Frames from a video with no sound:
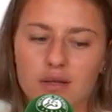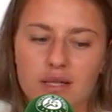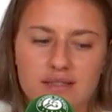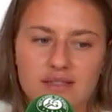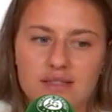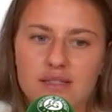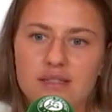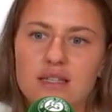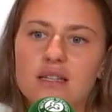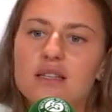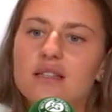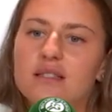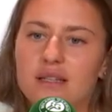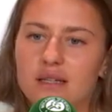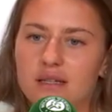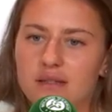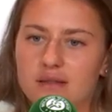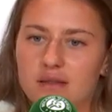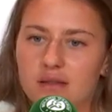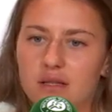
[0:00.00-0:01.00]

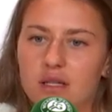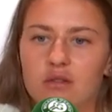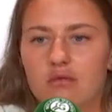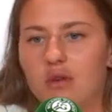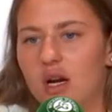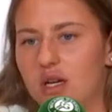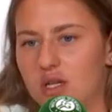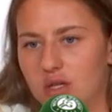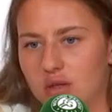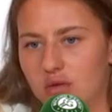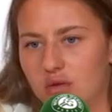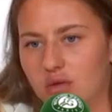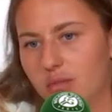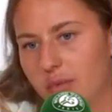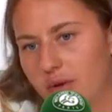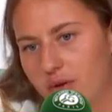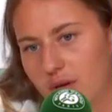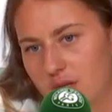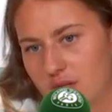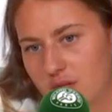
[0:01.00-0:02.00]
statistics in Russia, all
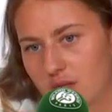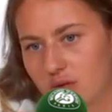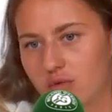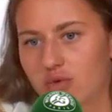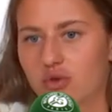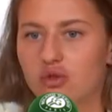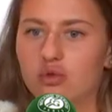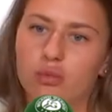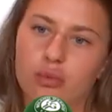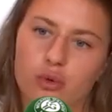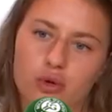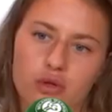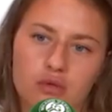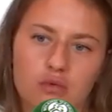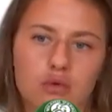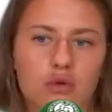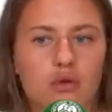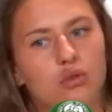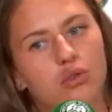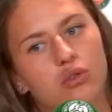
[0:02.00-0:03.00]
Russia, who support the
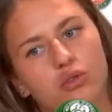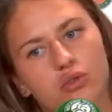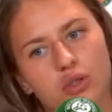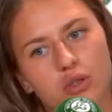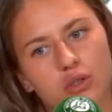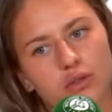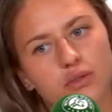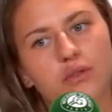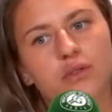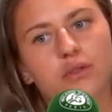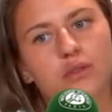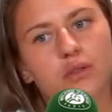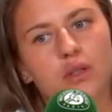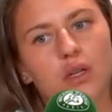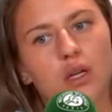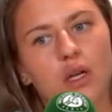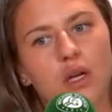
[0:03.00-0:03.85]
war or who don't,